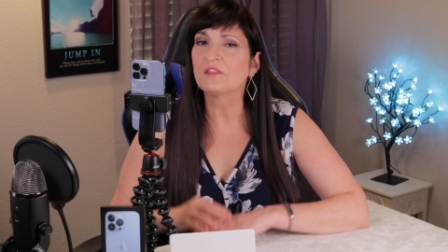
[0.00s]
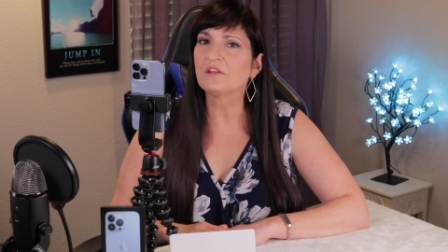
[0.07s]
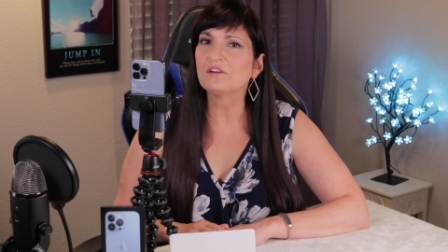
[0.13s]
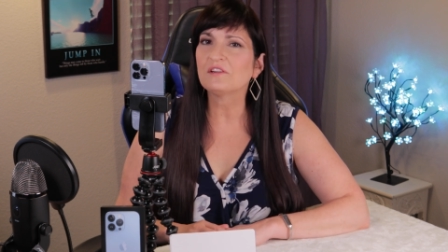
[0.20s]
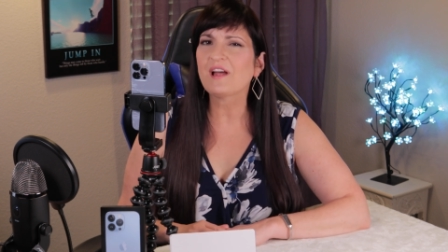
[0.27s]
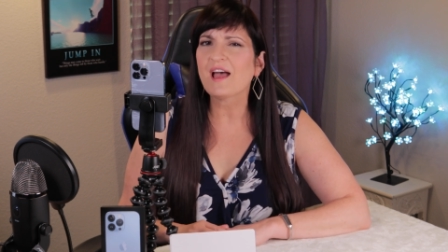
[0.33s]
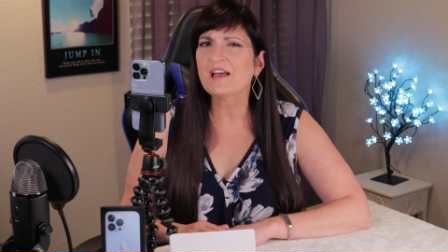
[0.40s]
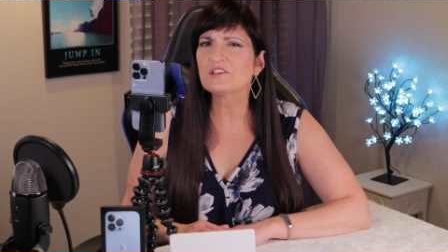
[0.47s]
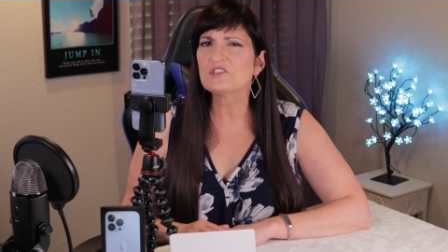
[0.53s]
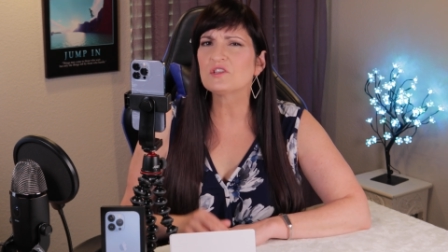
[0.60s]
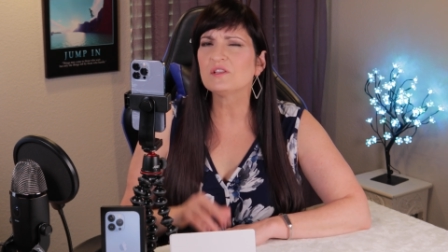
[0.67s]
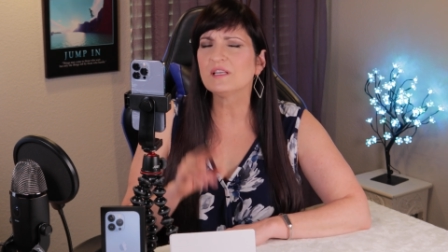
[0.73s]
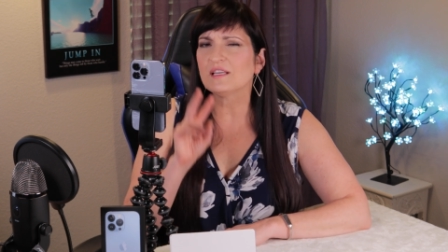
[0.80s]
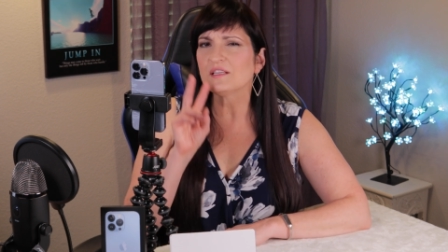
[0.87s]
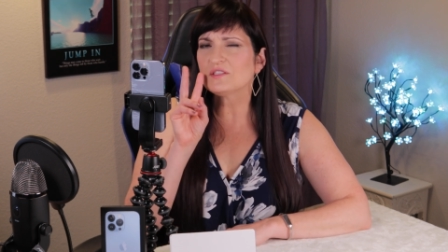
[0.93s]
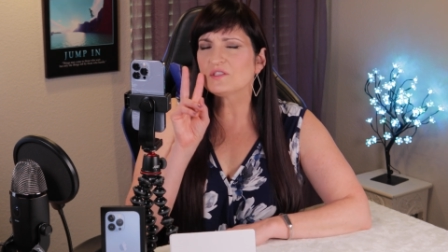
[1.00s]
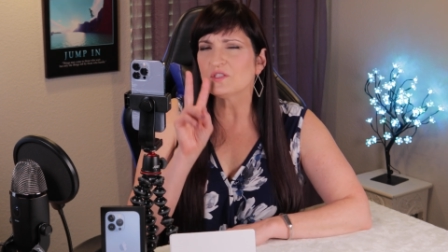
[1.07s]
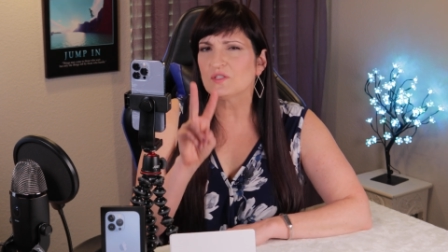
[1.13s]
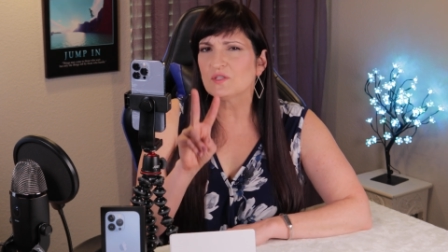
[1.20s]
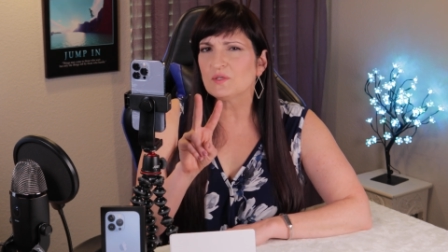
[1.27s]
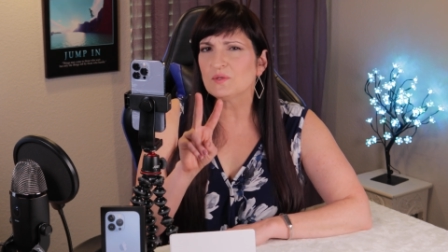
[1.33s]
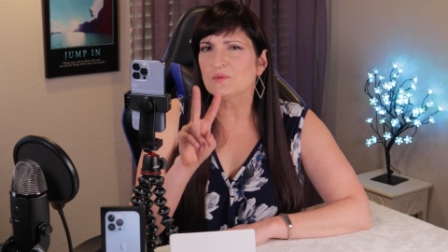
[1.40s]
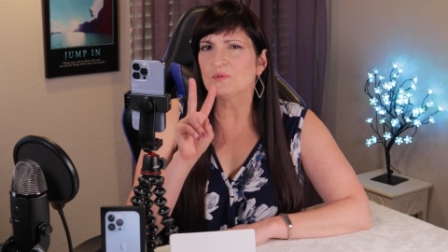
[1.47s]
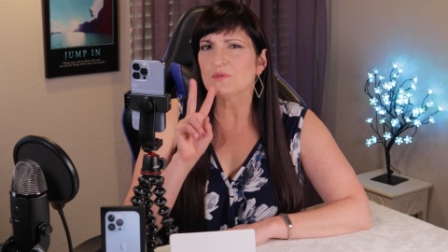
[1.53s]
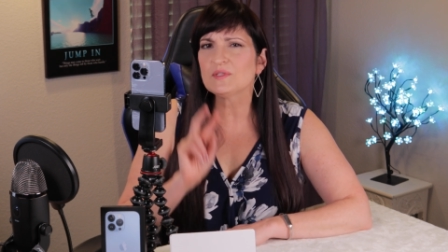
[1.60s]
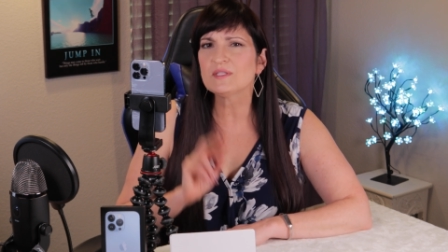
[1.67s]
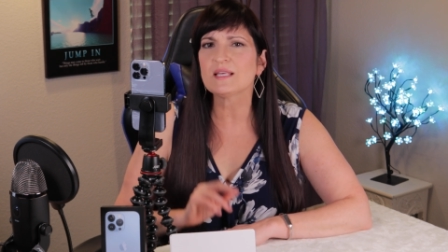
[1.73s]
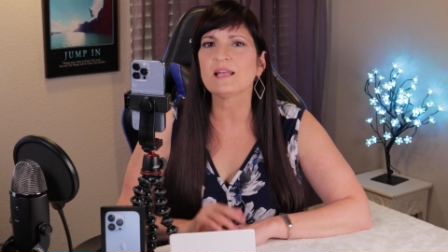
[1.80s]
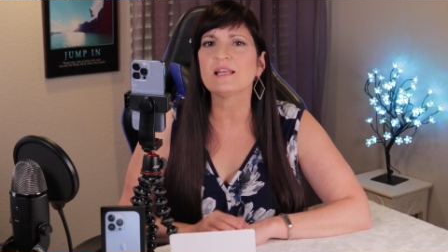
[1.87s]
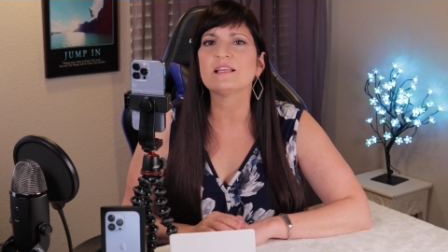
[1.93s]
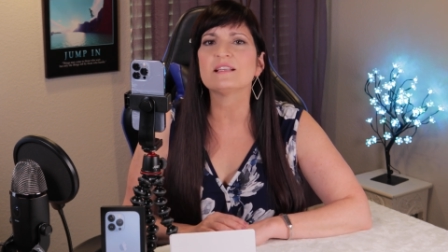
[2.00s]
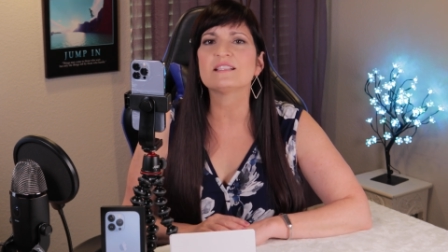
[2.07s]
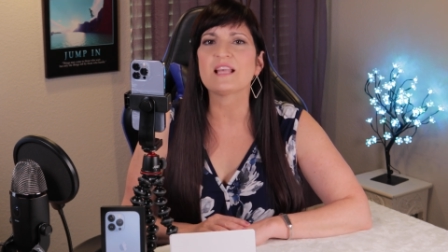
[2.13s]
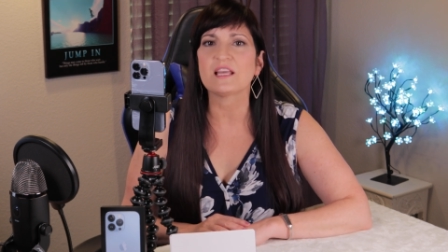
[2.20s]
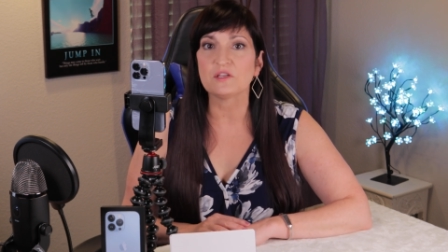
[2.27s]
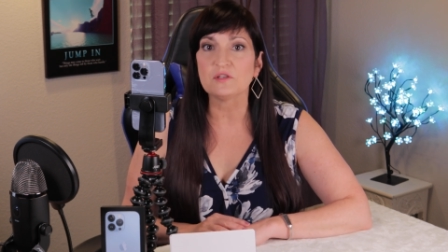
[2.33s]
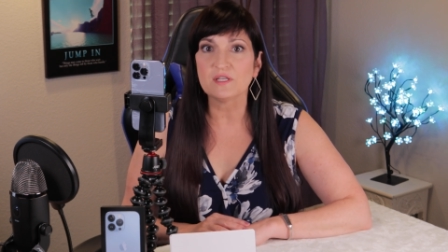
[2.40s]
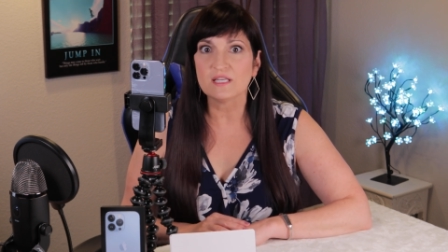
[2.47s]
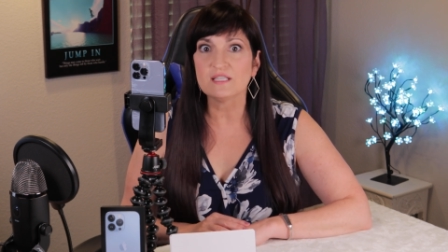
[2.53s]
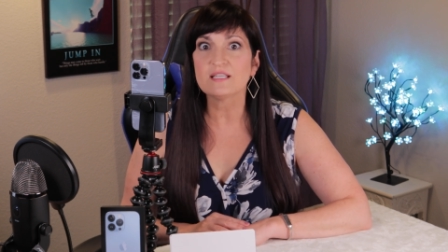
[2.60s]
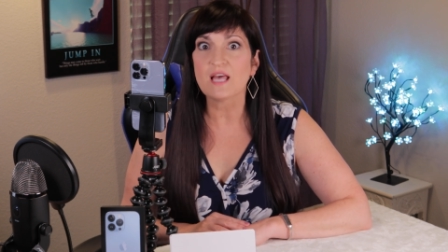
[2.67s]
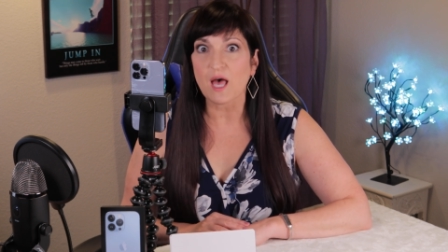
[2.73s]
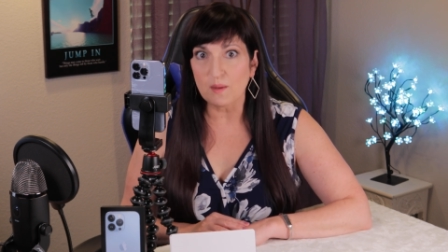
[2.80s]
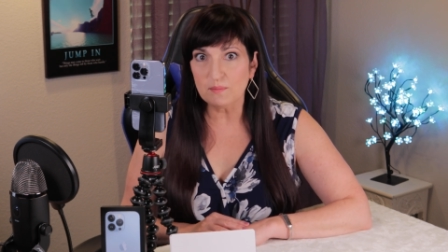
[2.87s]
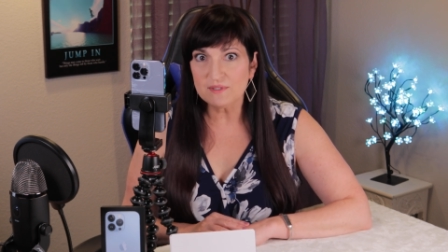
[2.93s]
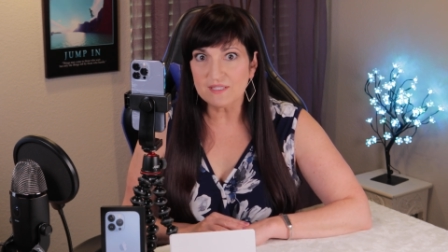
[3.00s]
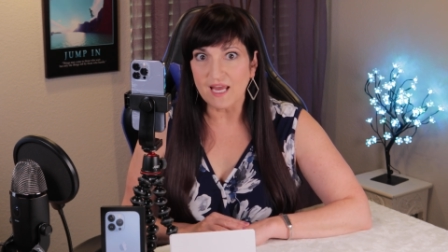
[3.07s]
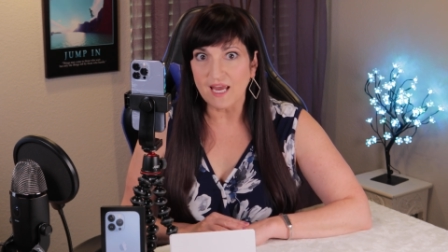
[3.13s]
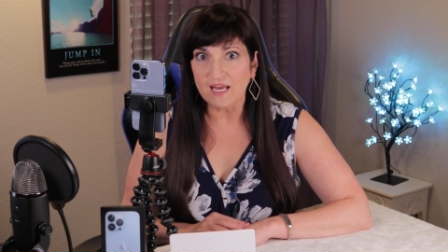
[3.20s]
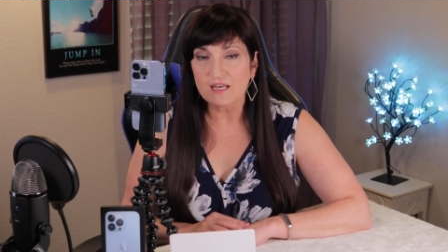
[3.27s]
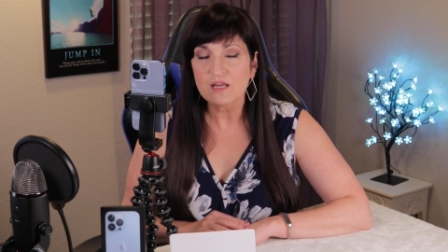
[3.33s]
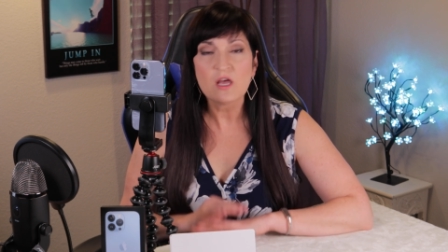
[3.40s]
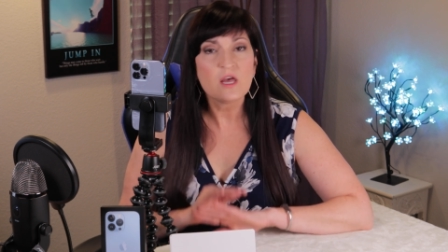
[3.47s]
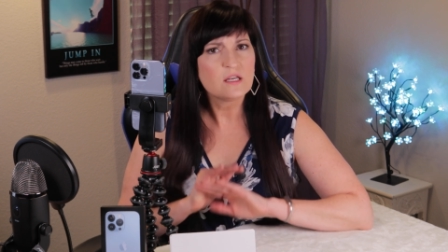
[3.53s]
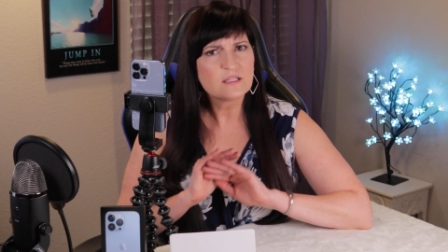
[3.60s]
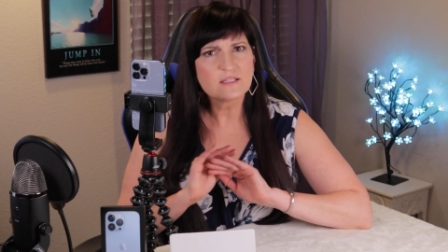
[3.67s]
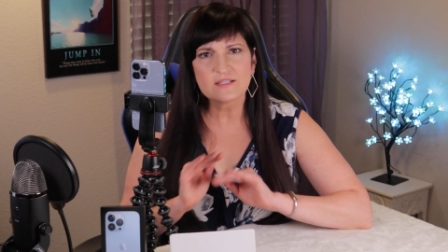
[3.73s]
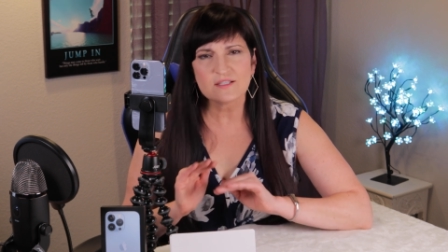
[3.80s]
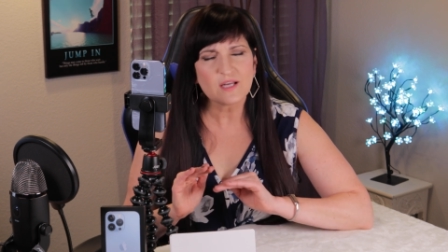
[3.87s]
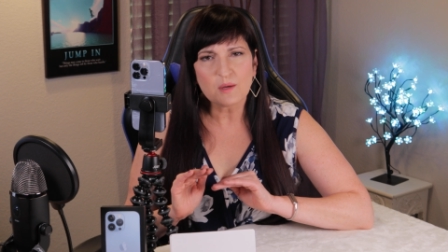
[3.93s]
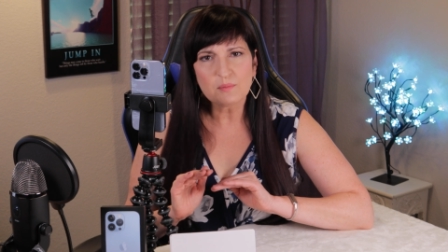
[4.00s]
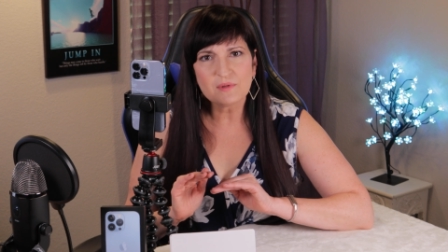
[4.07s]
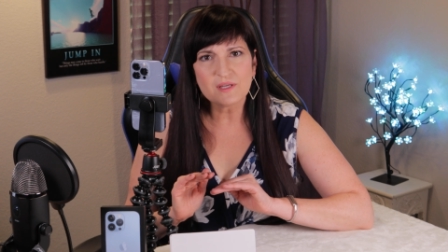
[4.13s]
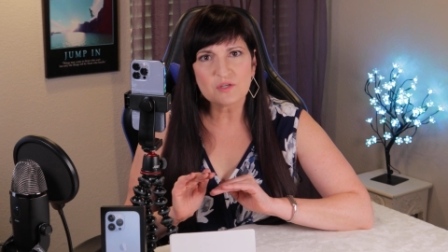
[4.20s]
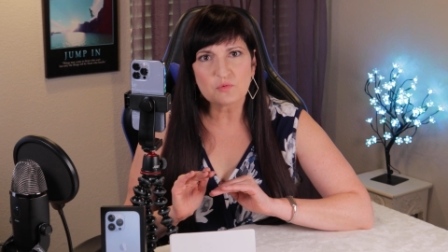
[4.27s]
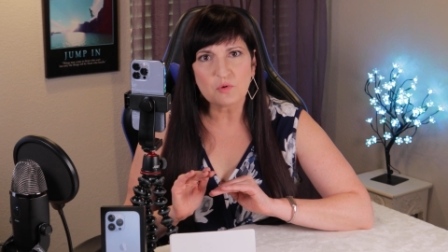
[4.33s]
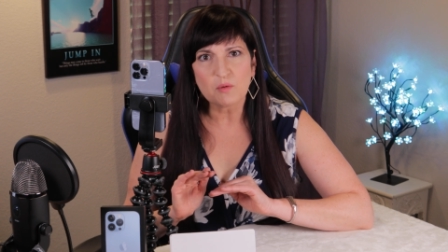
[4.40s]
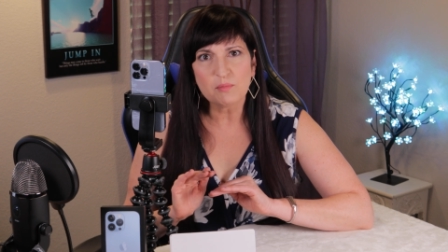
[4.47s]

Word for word: there are actually two settings that you need to update to stop these